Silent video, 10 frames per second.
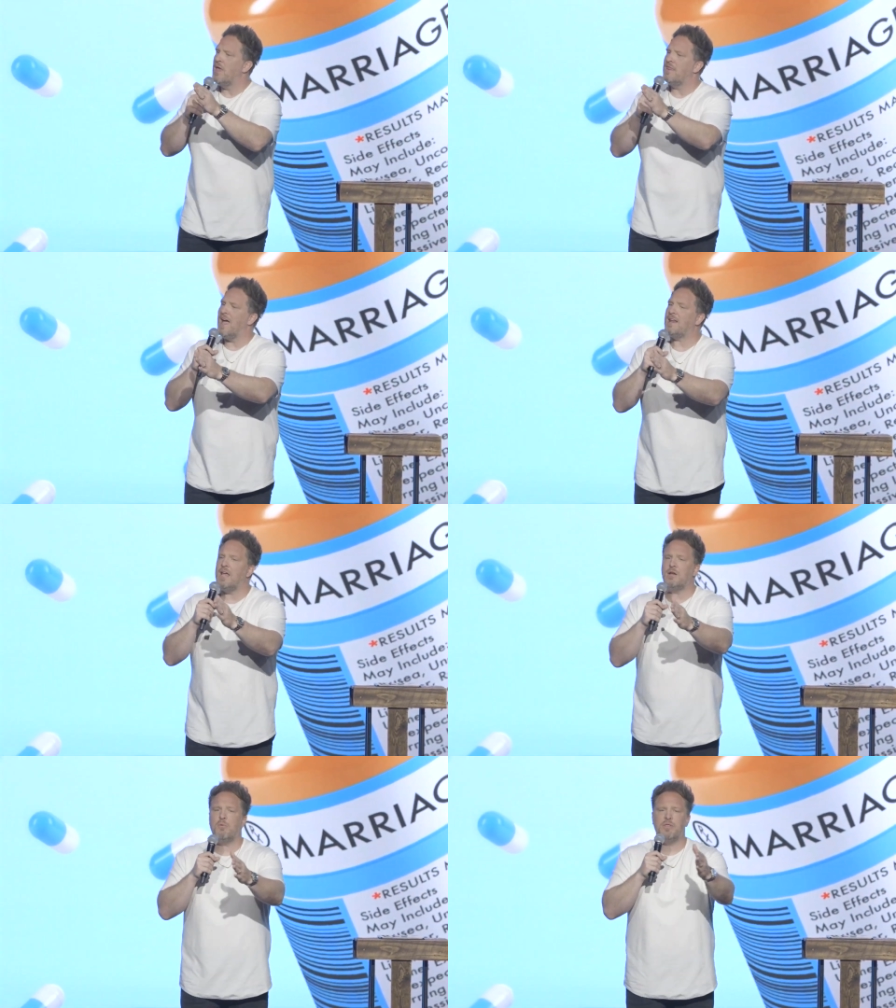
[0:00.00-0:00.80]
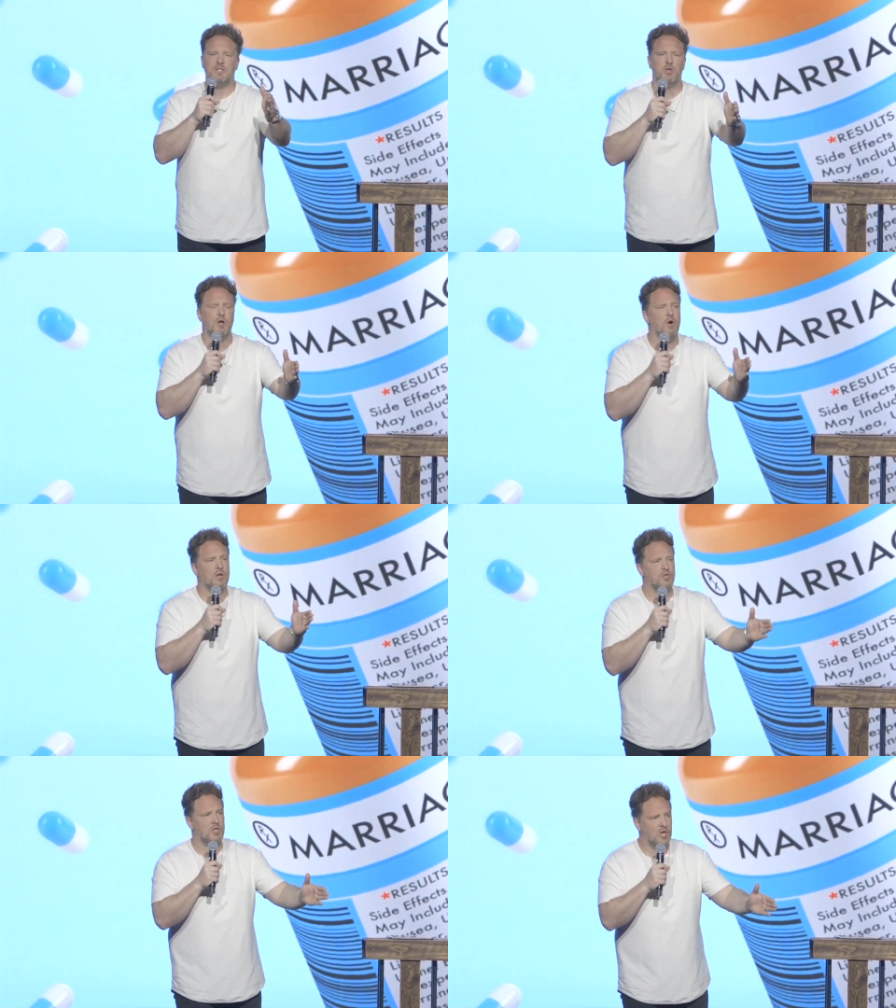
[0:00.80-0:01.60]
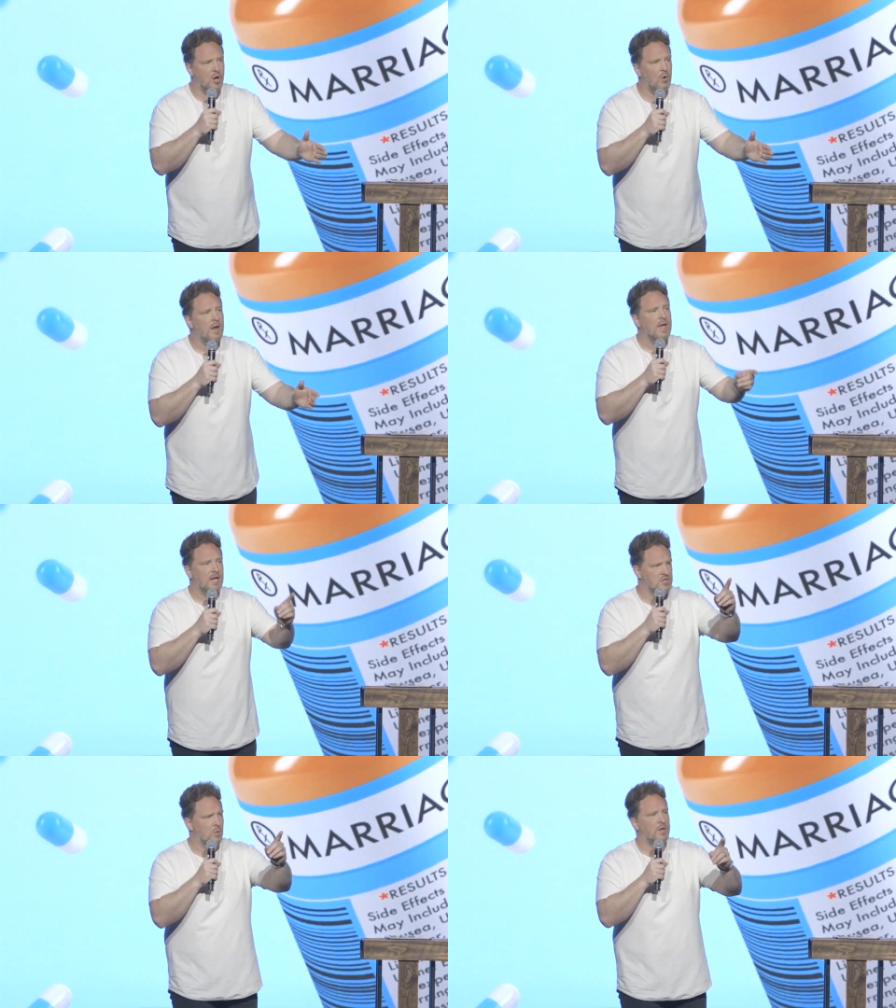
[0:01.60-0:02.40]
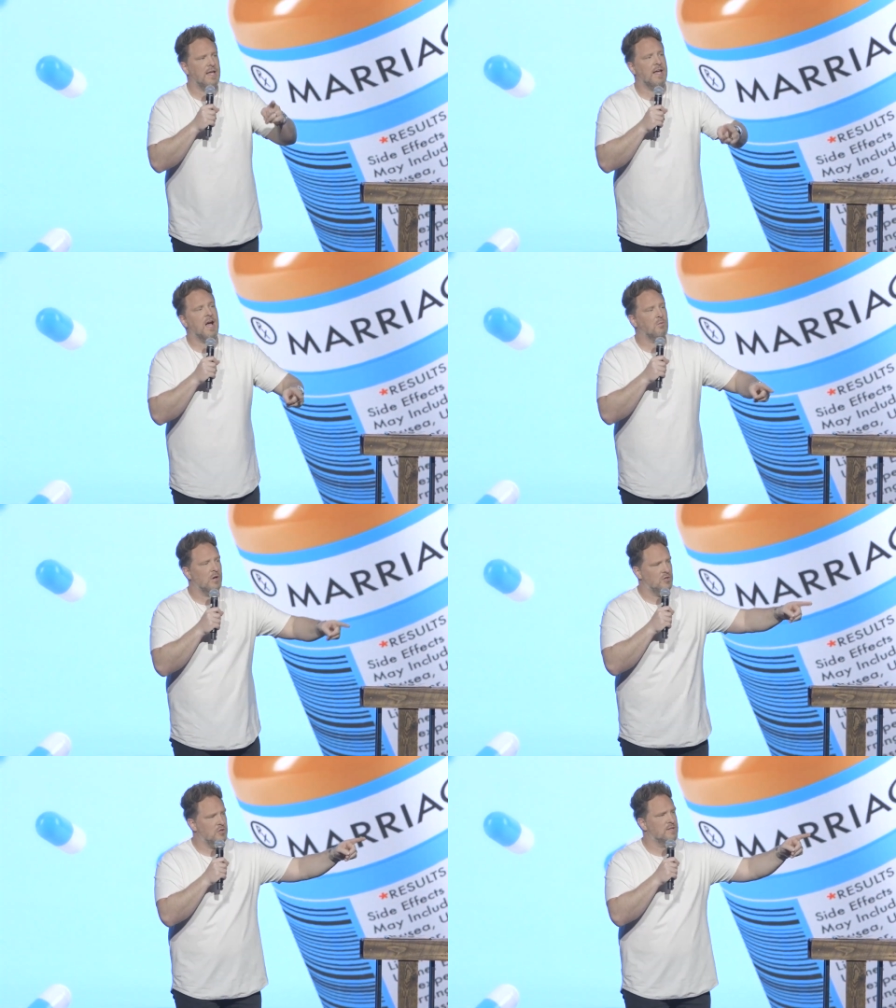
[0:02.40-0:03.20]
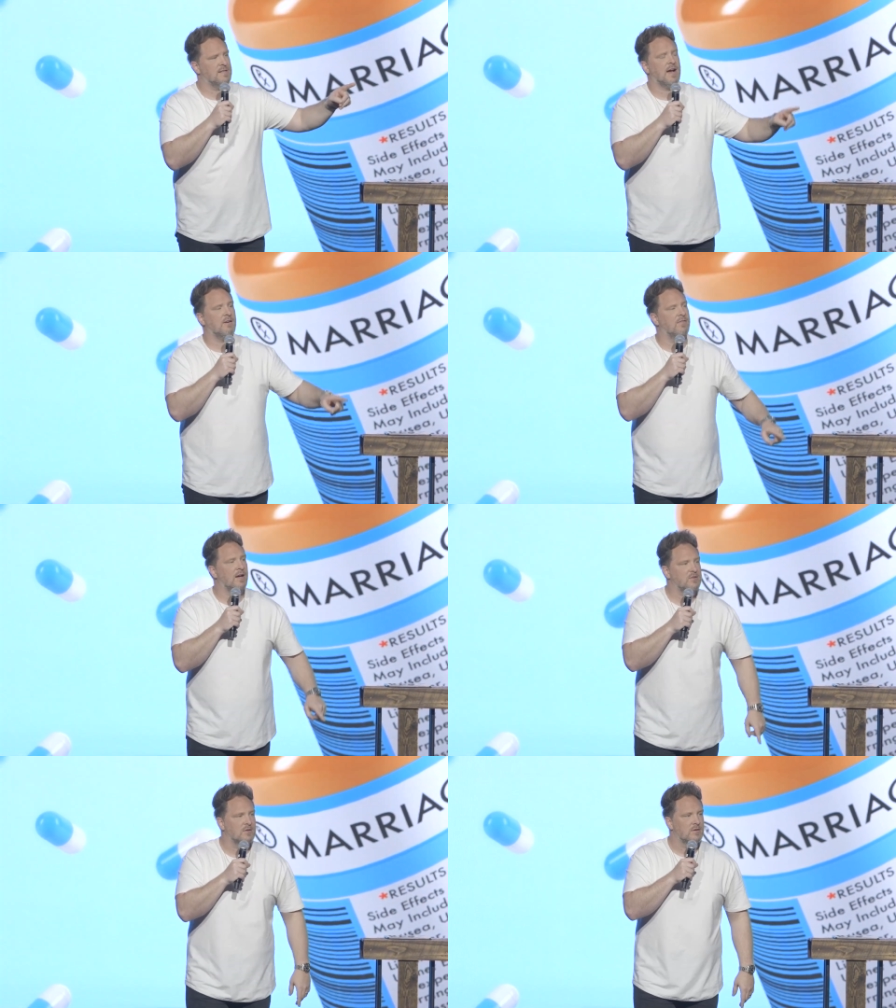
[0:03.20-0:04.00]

That animal that you go and show is the one that God wanted you to sacrifice.